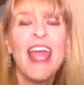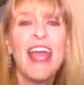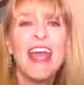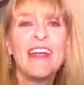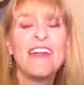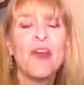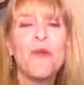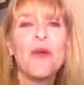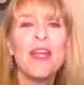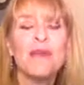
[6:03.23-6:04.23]
And
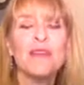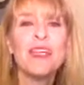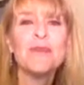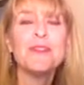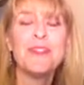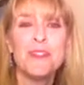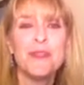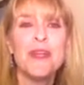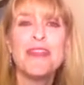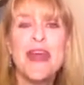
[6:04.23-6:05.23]
what I was able to
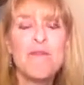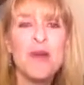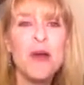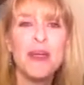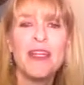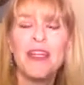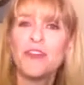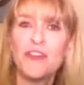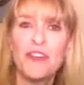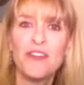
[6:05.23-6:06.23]
do in that moment
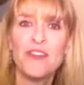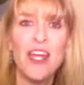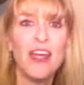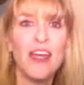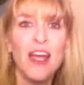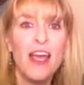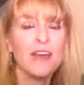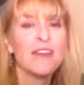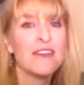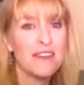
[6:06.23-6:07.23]
is just say,
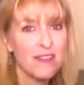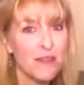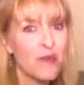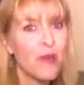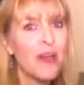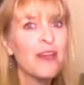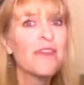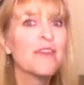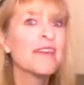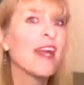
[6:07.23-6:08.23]
because one
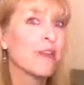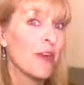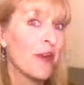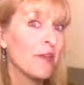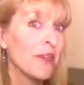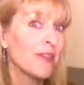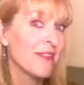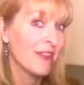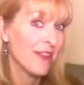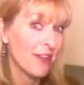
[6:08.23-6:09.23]
of us got grumpier
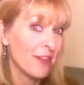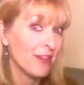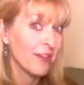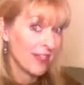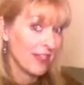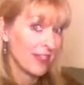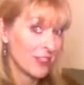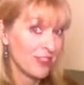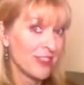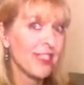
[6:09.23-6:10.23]
than the other
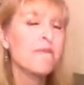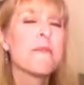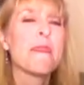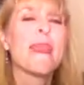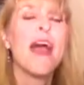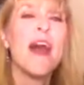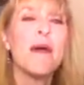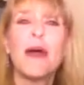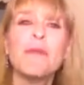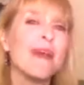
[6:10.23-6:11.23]
initially.
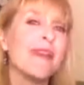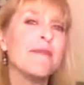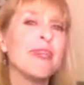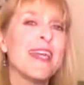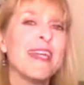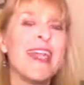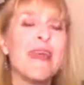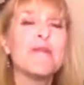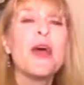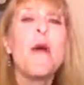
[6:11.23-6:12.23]
I'm not naming any
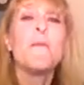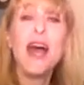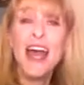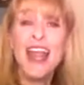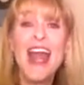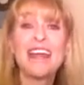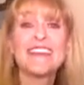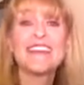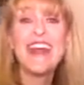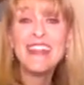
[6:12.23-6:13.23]
names, but I
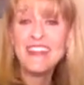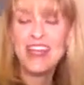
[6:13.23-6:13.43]
said,